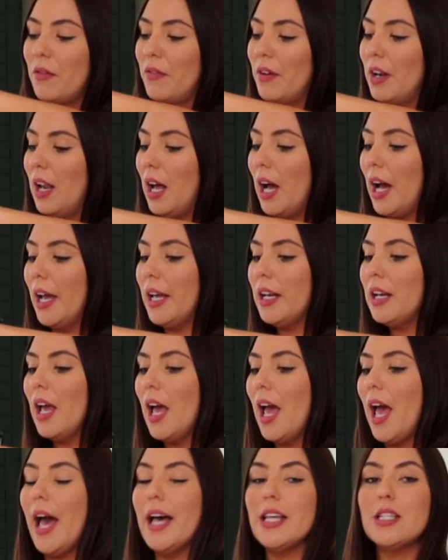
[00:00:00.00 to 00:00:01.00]
of a line,
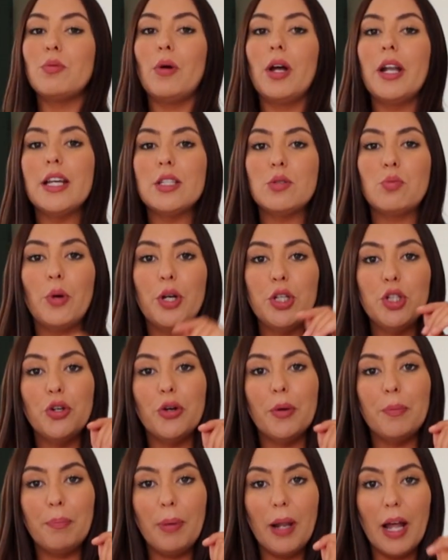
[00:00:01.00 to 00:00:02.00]
as well as when
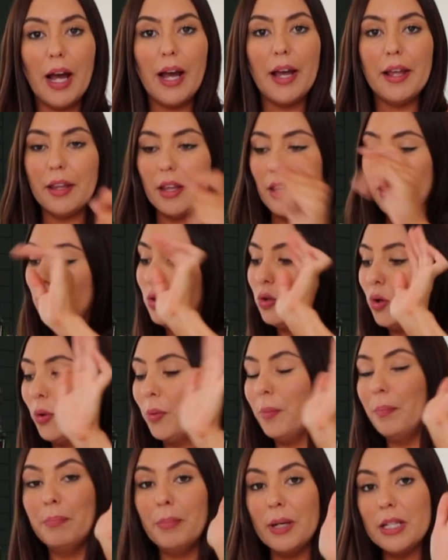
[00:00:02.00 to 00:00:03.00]
you apply
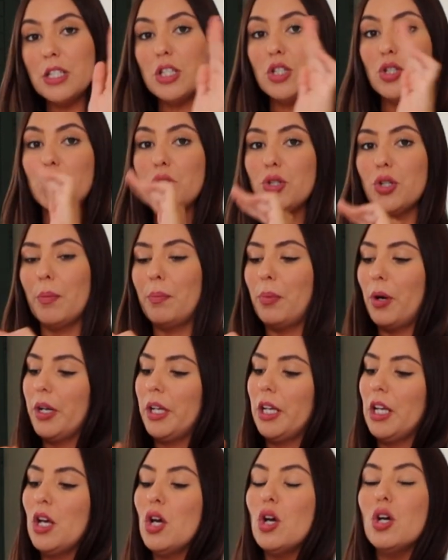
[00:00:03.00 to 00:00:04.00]
your mitt to your
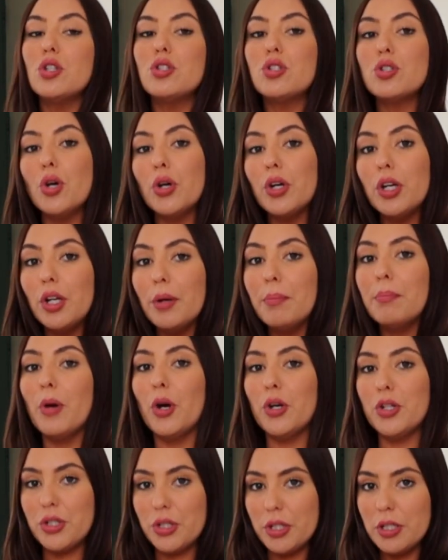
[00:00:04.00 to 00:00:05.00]
body, circular
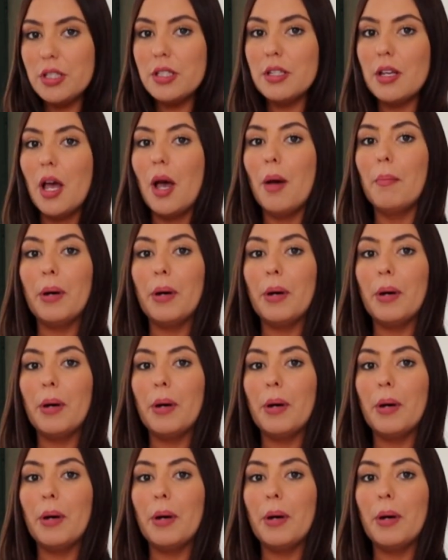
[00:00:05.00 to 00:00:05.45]
motions,